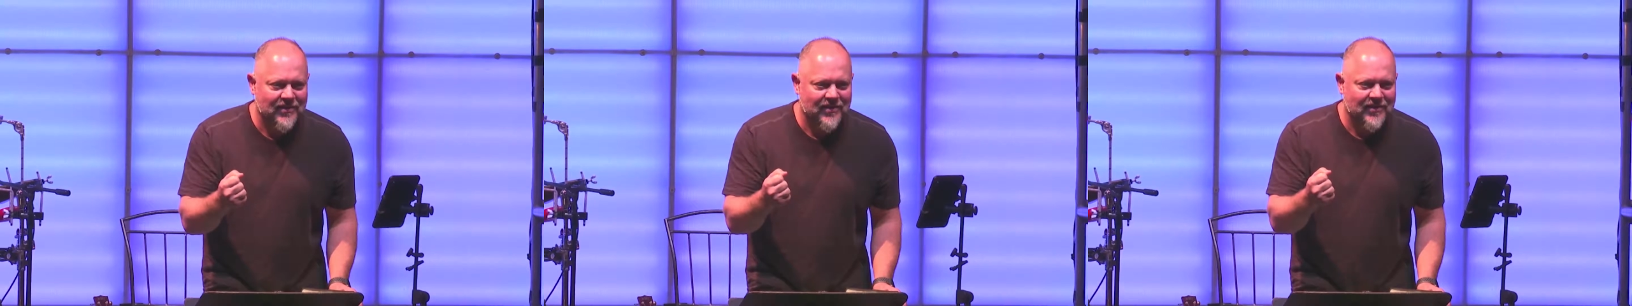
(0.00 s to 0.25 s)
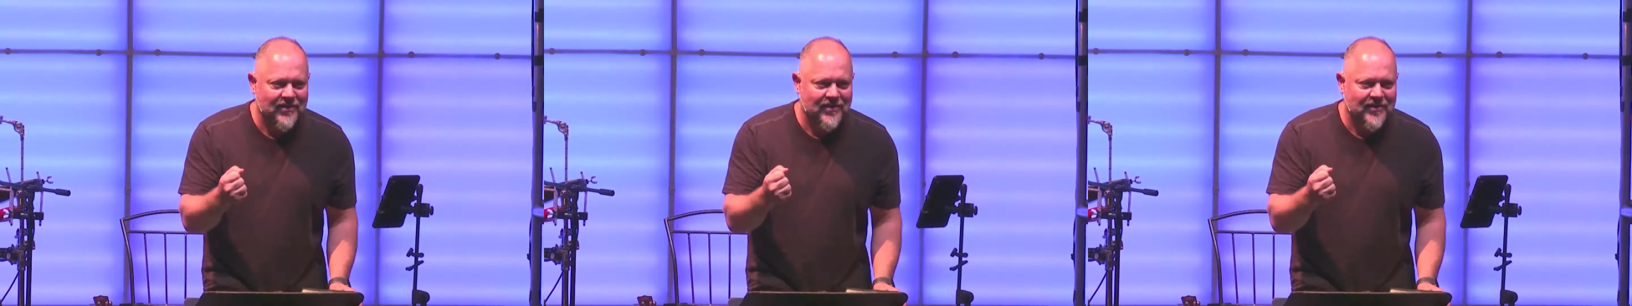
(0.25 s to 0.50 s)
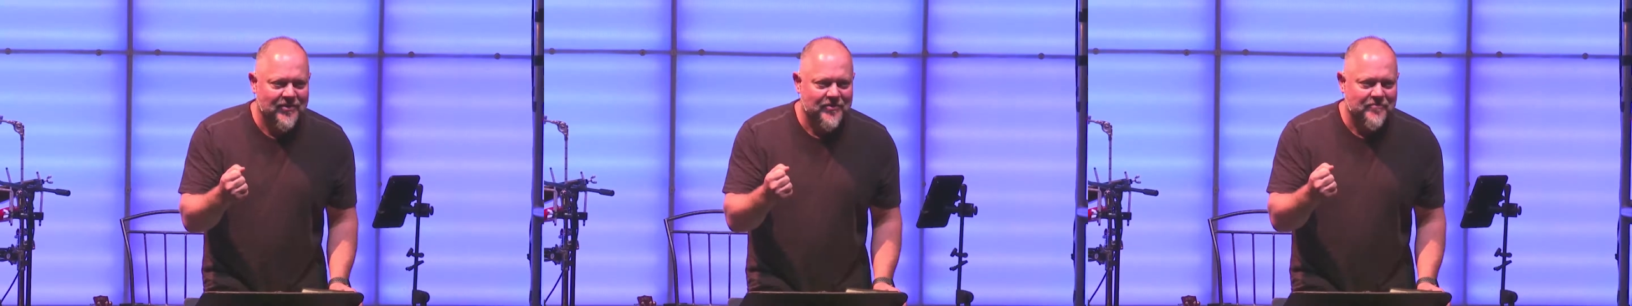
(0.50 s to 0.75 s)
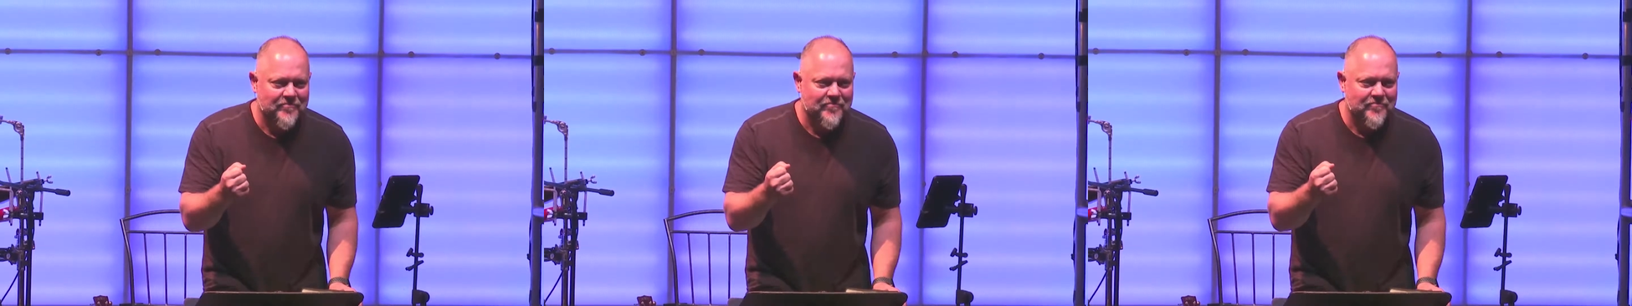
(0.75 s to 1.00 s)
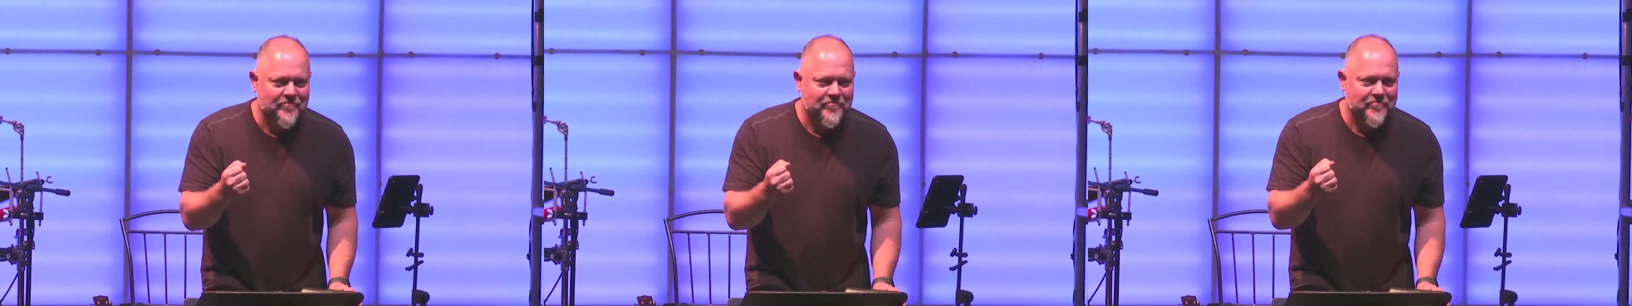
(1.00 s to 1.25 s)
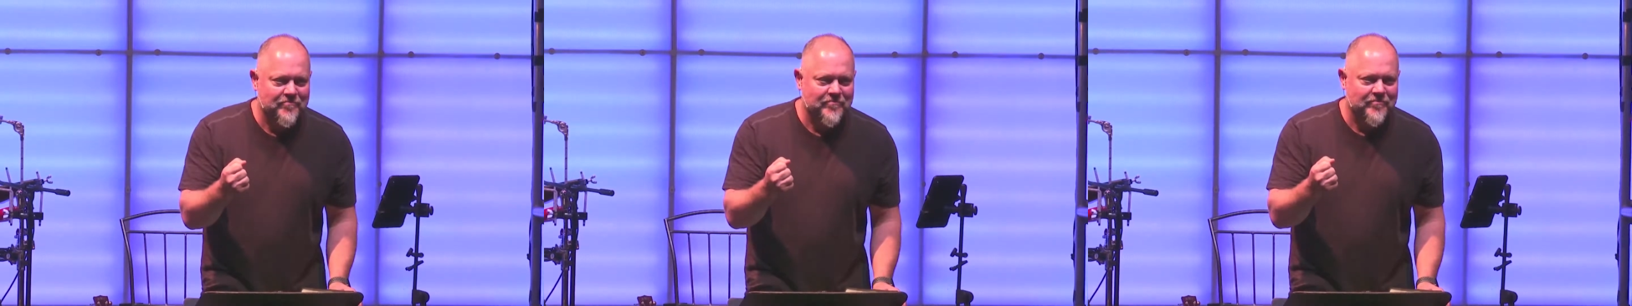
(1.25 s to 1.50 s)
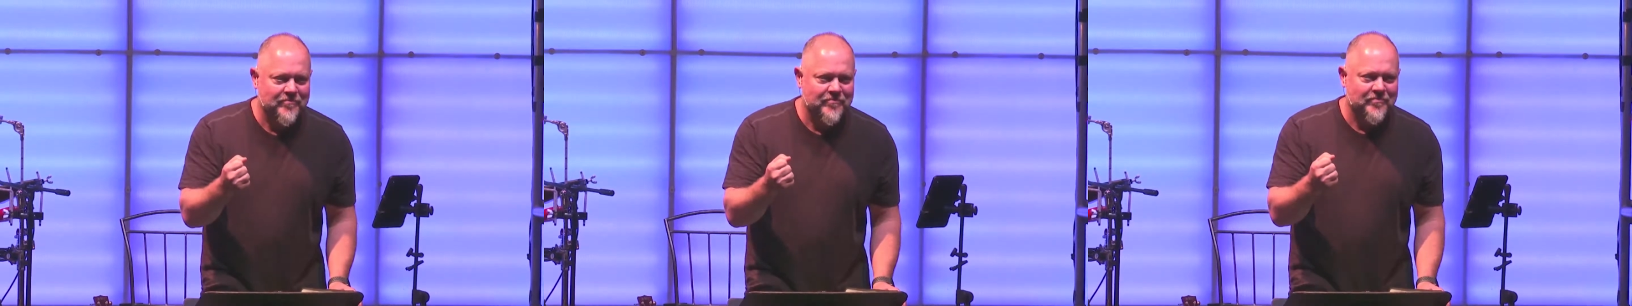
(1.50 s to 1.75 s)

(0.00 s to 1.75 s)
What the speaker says: Nothing is said.